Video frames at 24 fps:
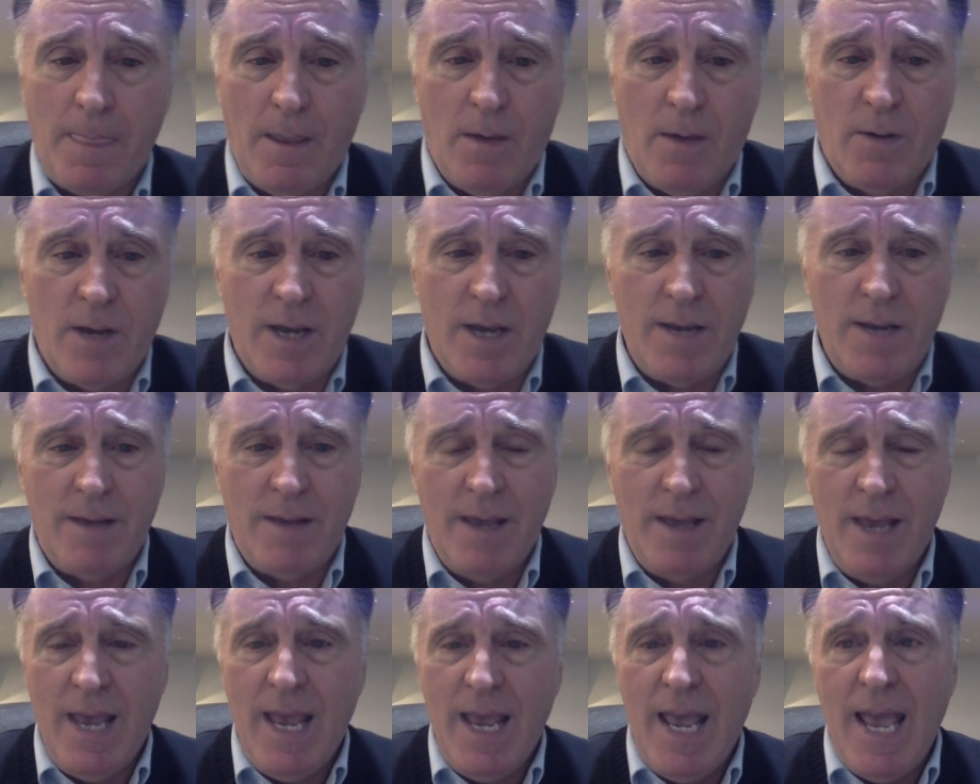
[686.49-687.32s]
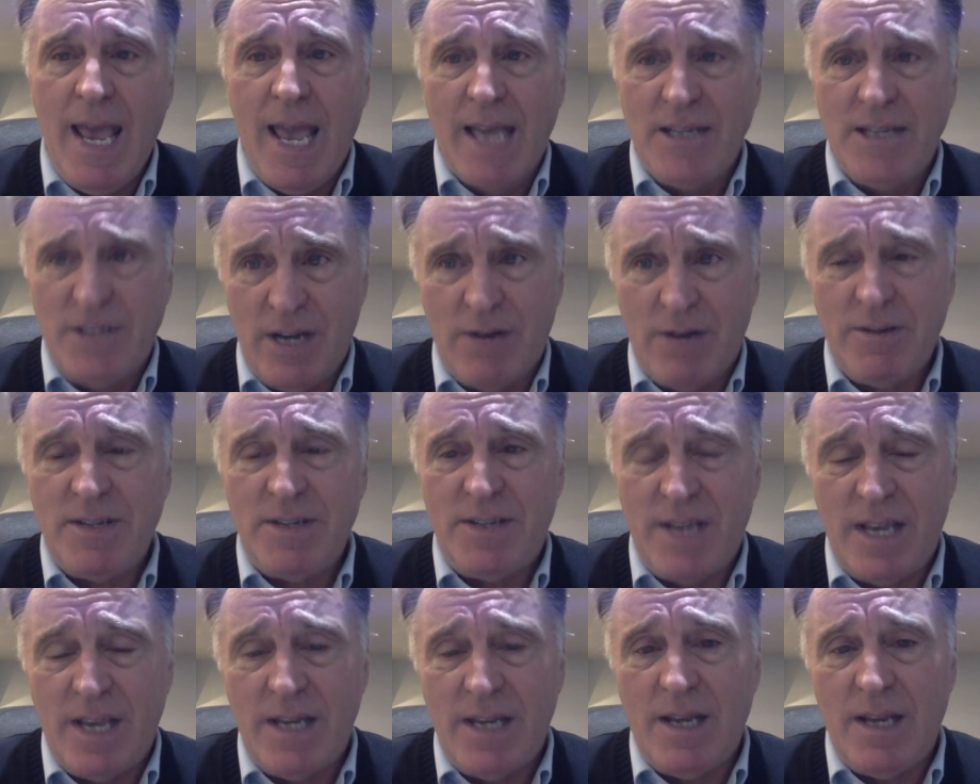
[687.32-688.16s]
Okay, and Jerry
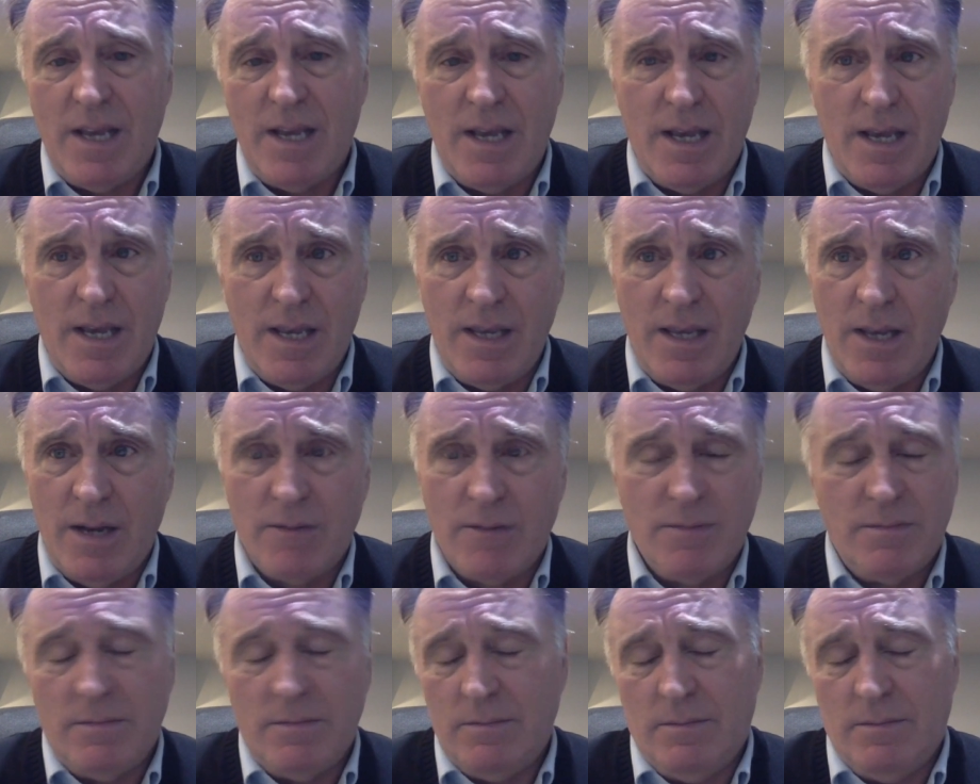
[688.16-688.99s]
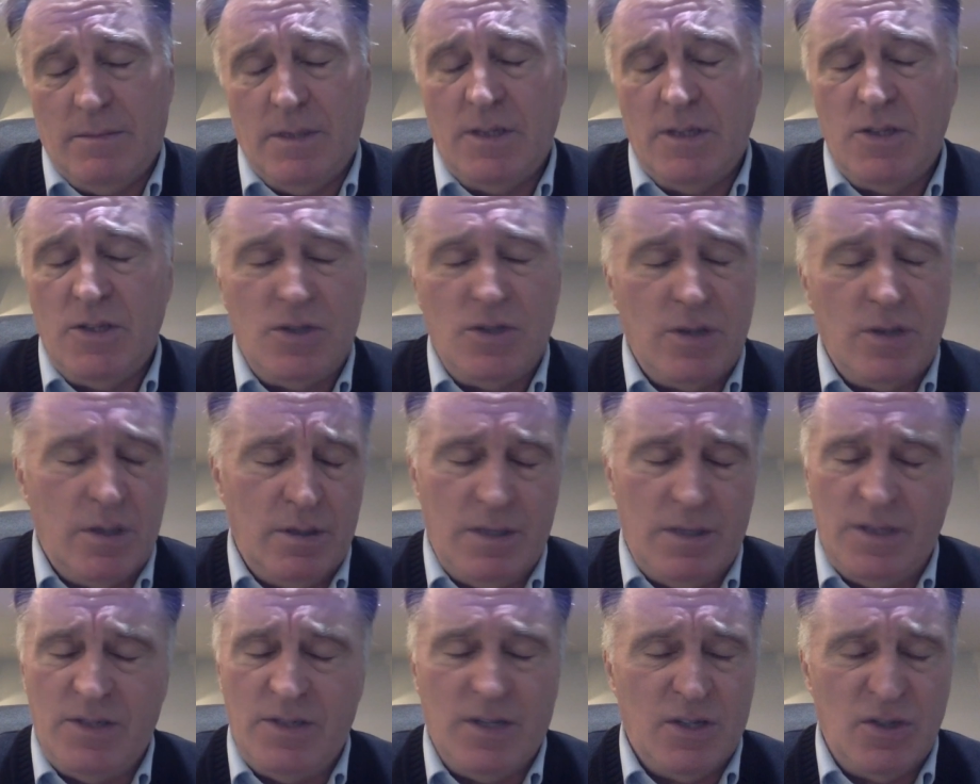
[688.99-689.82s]
said, you know,
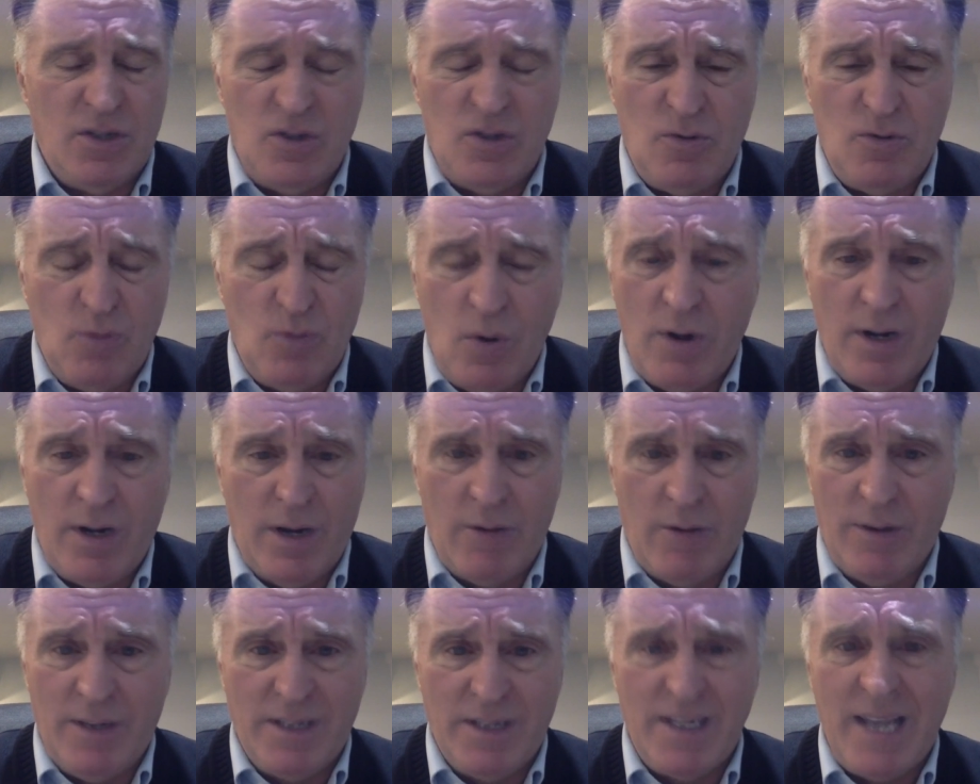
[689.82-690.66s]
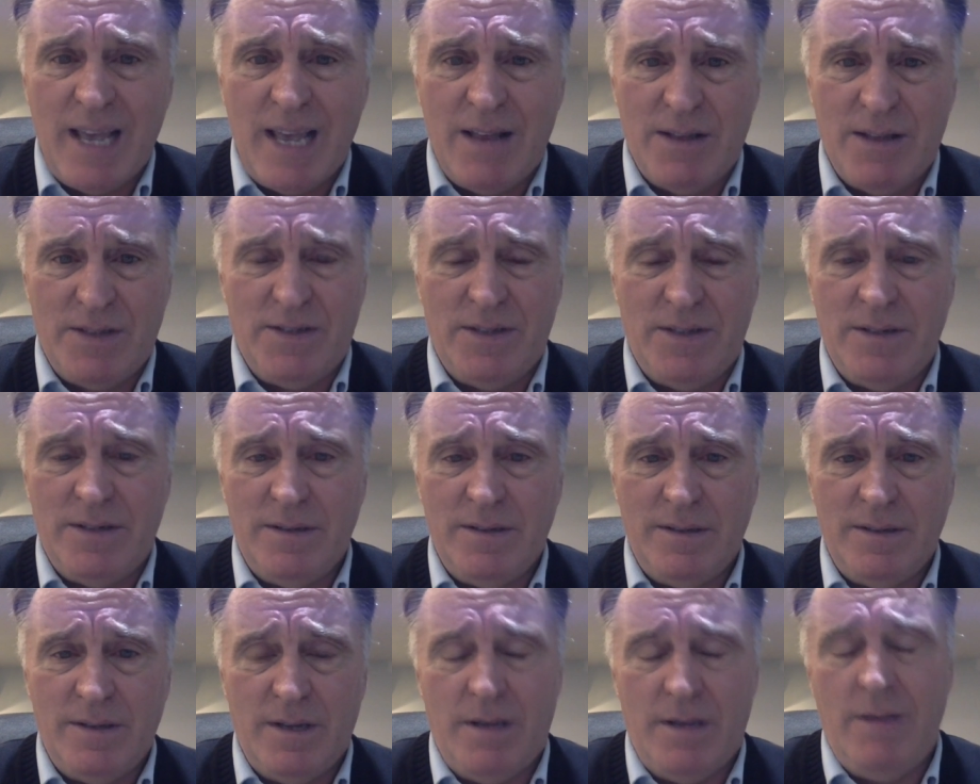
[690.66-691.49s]
just extraordinarily talented,
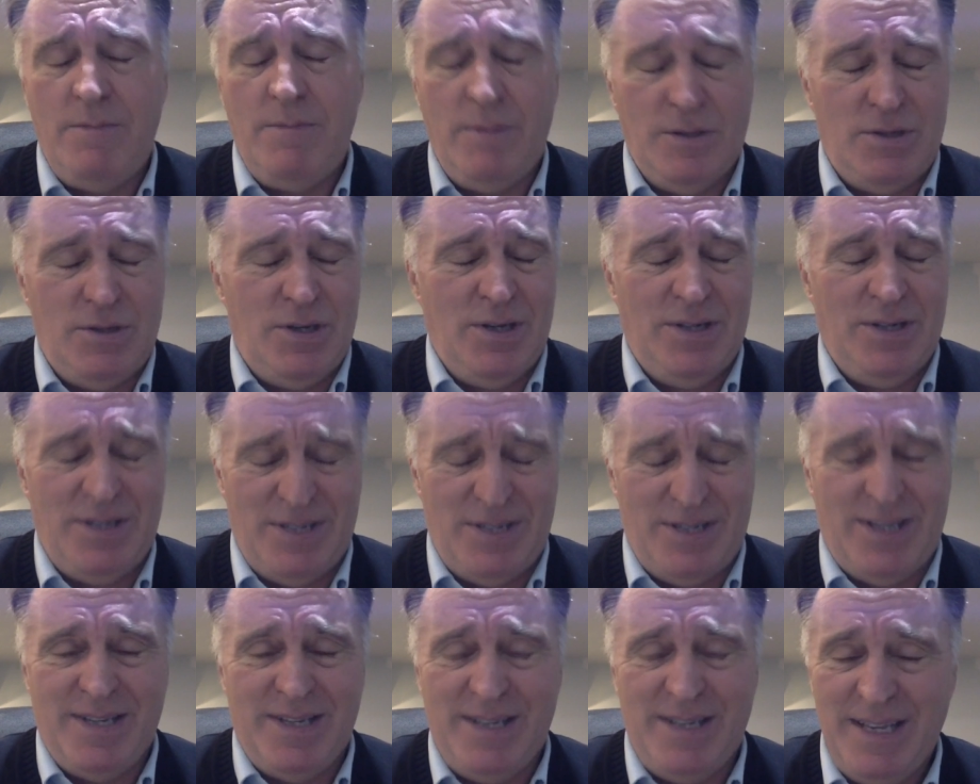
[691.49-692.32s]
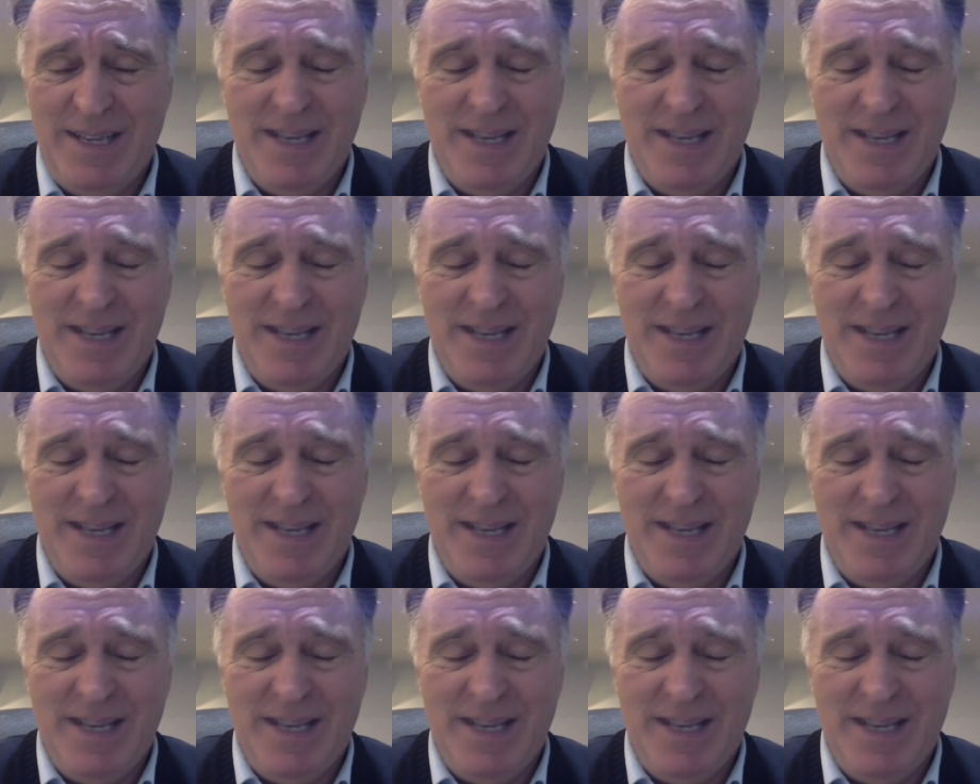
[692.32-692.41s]
just